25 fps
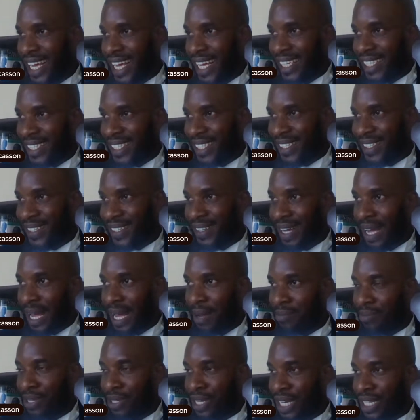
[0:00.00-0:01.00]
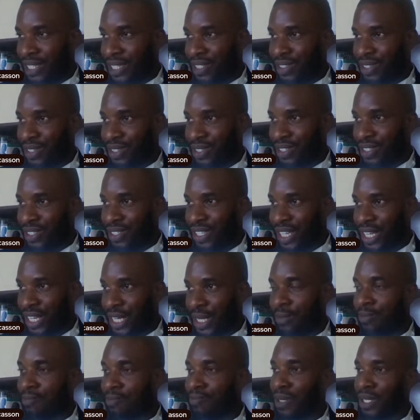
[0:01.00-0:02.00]
So I'm yet to
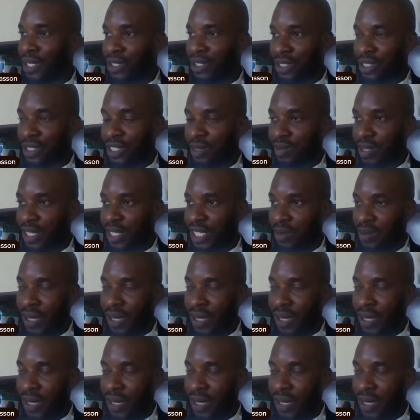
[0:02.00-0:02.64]
still meet other places.